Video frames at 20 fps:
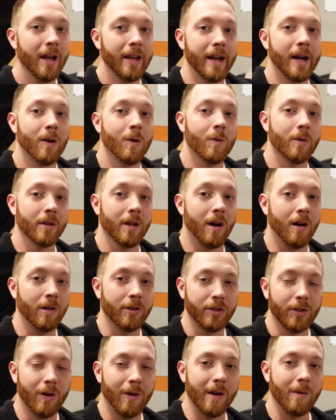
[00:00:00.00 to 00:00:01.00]
Now,
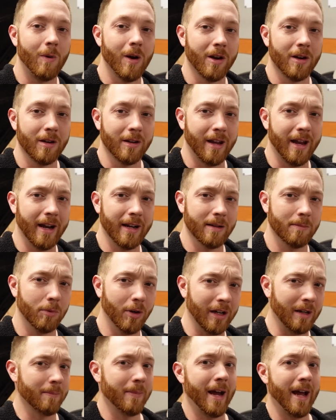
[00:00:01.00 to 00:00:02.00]
also, I wanted to kind of
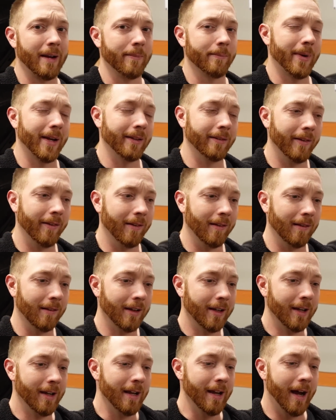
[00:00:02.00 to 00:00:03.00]
bring back my
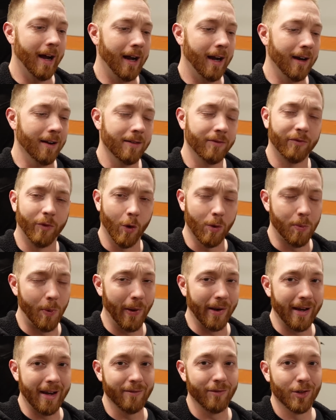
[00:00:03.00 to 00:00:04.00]
little
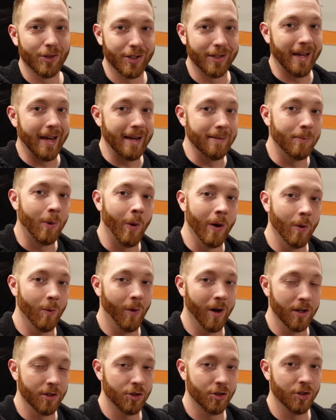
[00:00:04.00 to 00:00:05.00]
4.8 versus 8.1
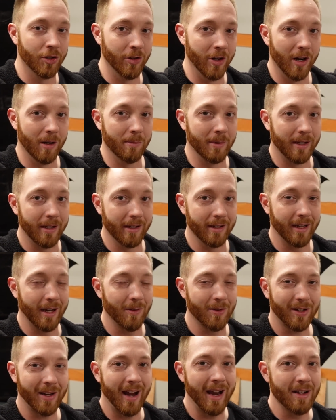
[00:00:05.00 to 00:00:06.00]
shootout because that
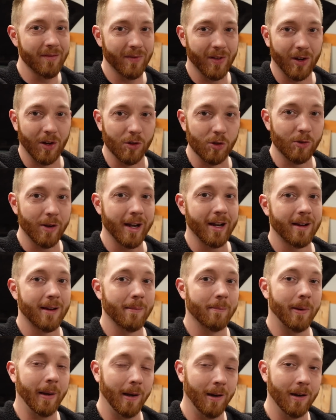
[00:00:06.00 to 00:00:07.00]
was kind of a great
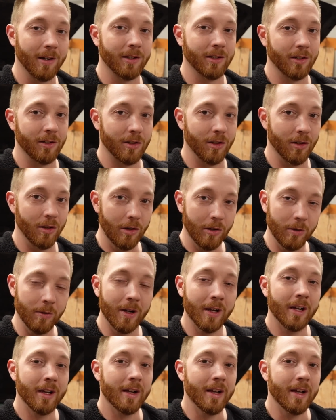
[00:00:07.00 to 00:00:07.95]
comparison to do.